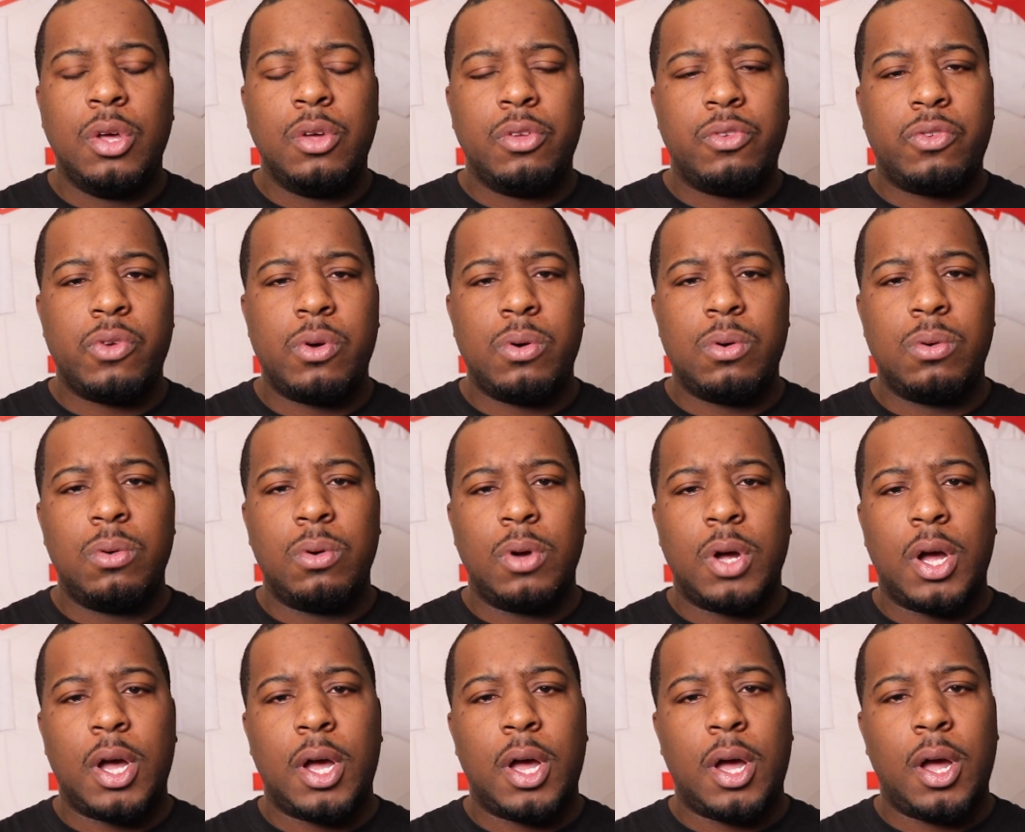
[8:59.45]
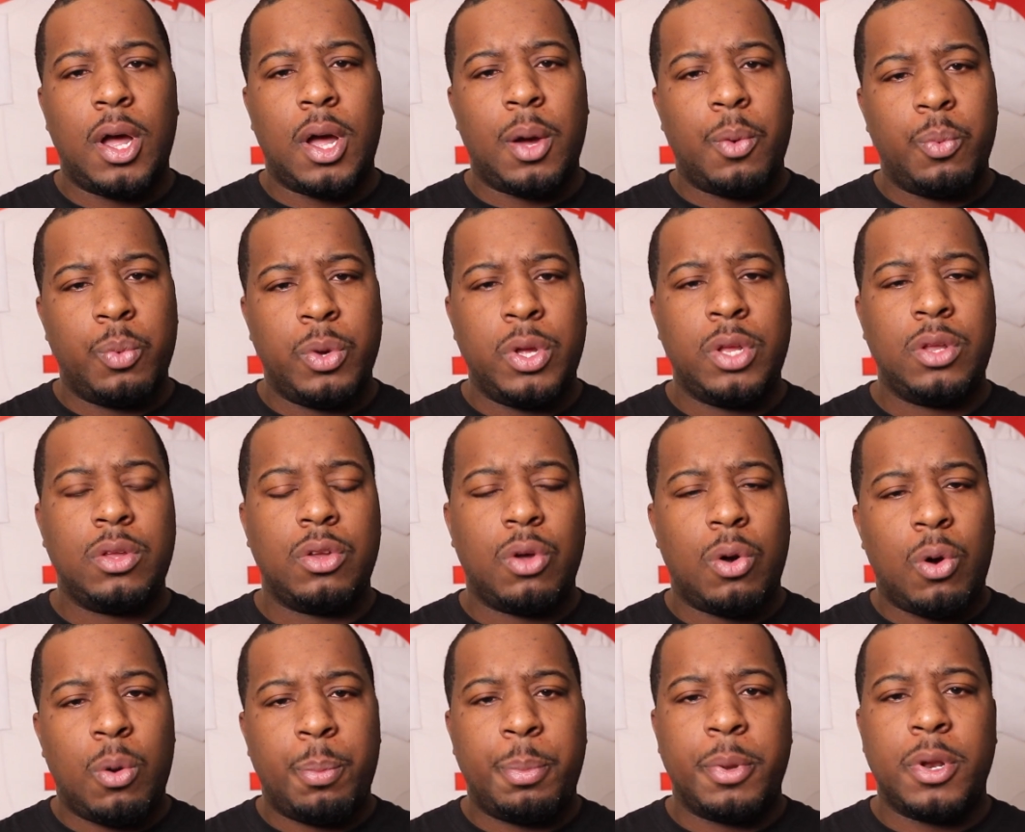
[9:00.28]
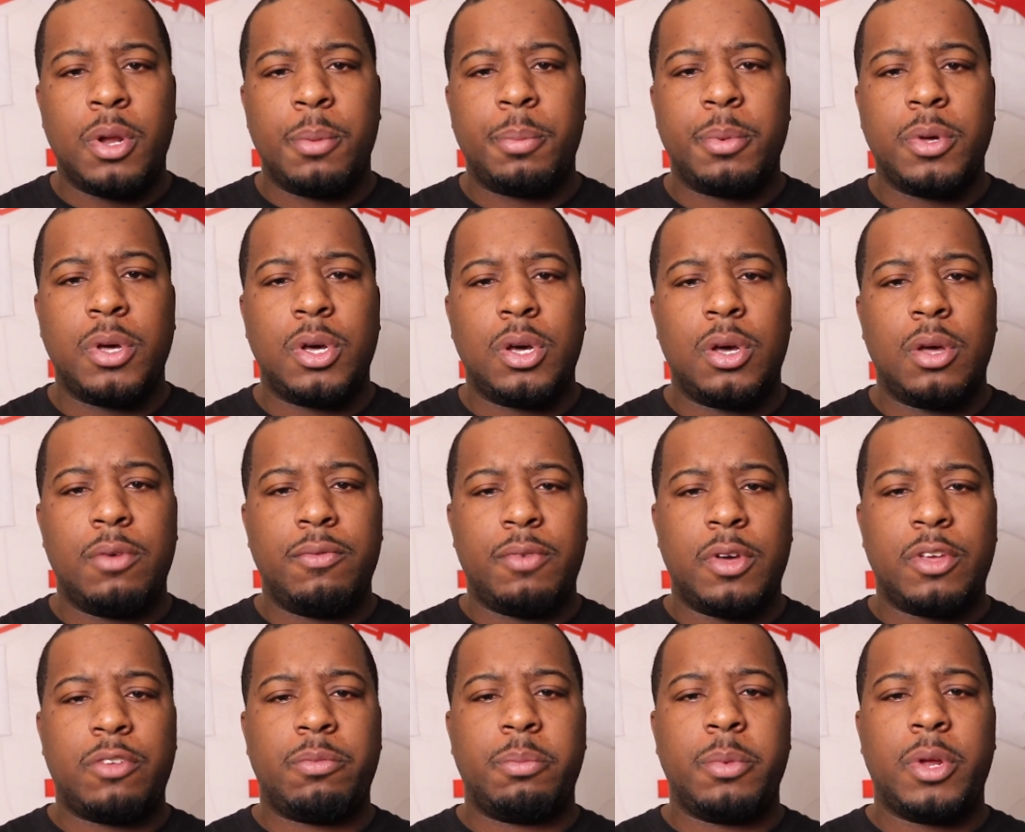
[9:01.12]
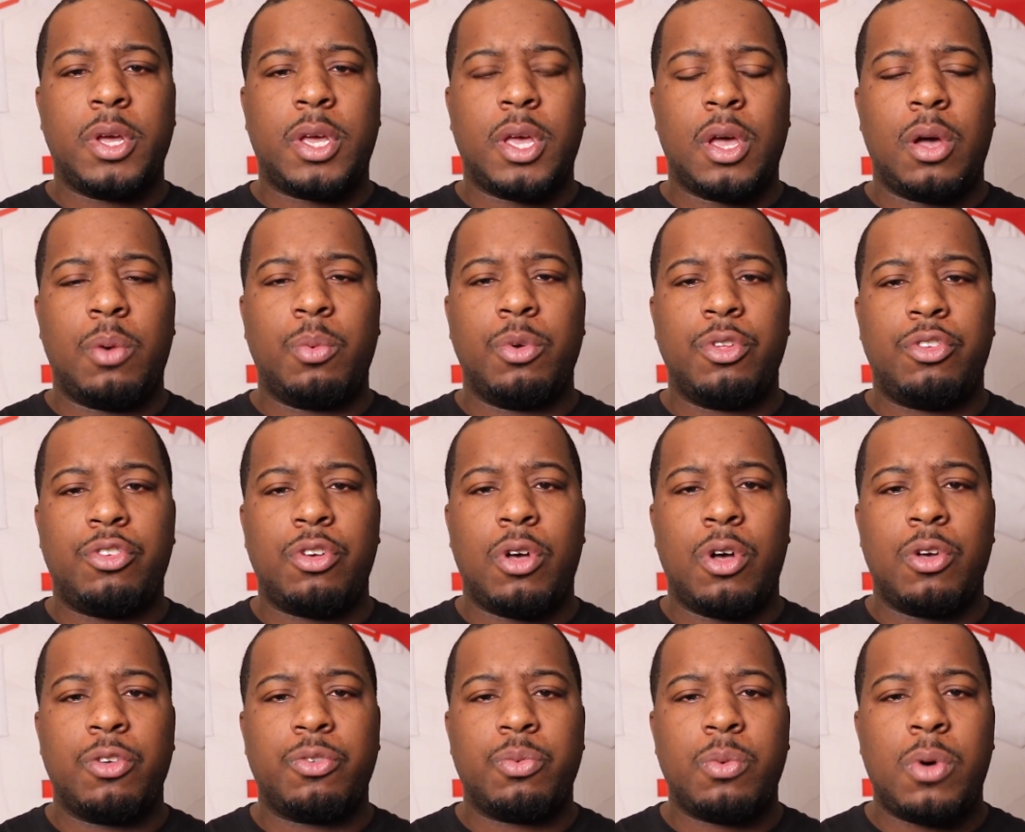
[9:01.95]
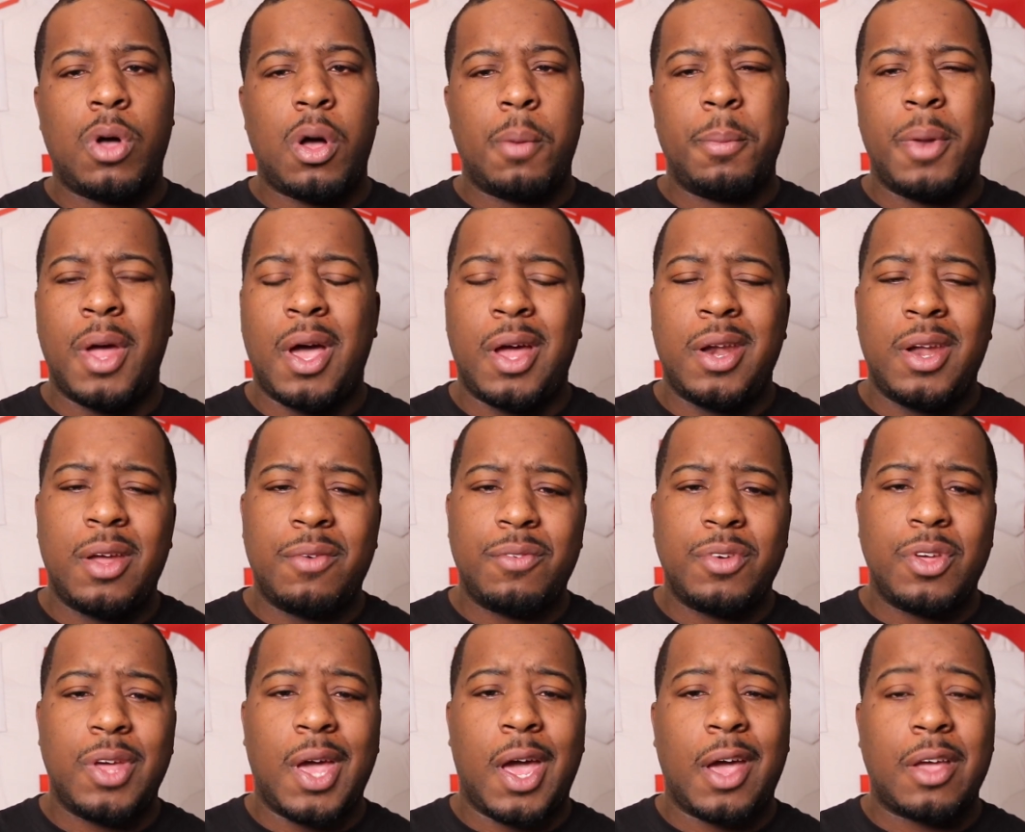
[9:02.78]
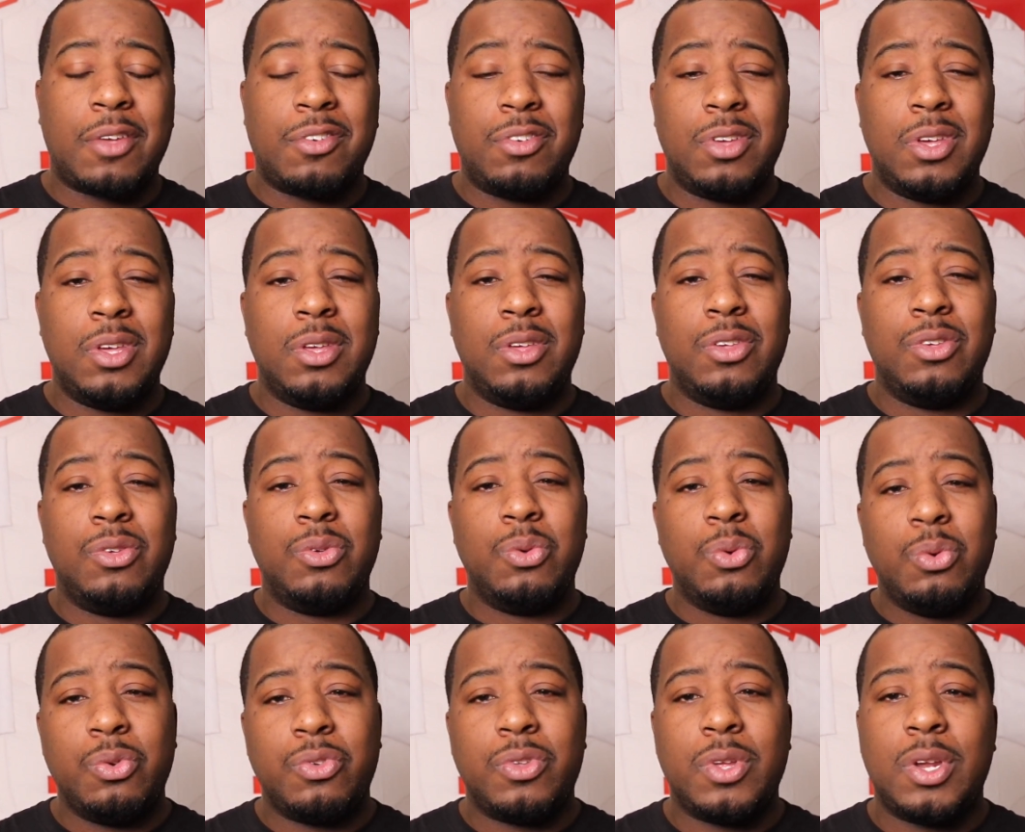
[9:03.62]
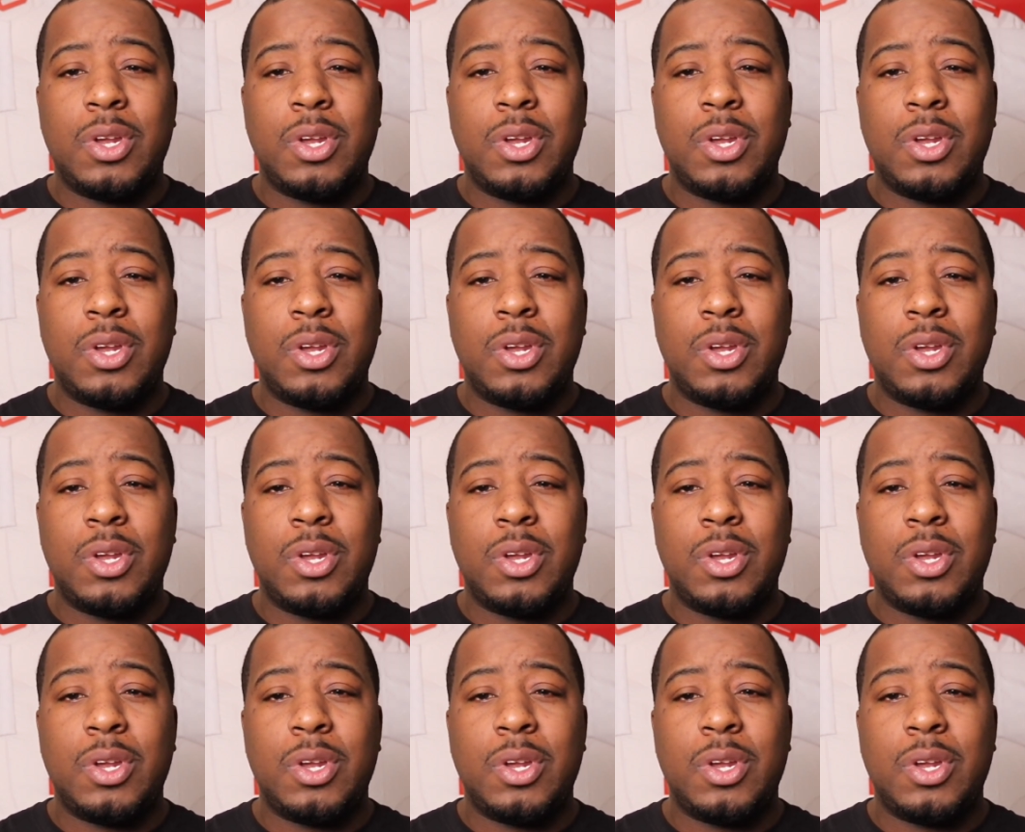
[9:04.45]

So I went, opened up an investment account with Charles Schwab. Now, I never actually used